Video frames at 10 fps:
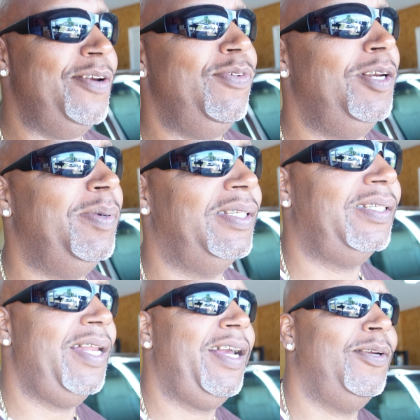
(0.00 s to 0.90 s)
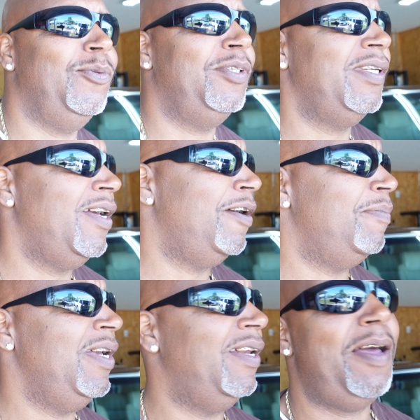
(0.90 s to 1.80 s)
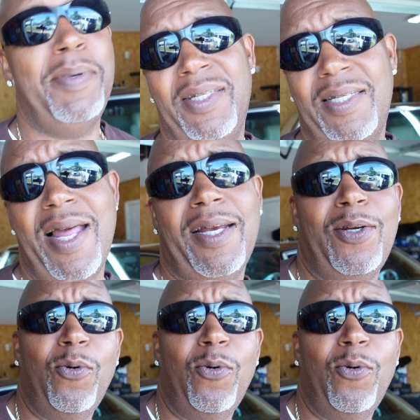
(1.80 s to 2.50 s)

ain't really been slacking on the job man i've been slacking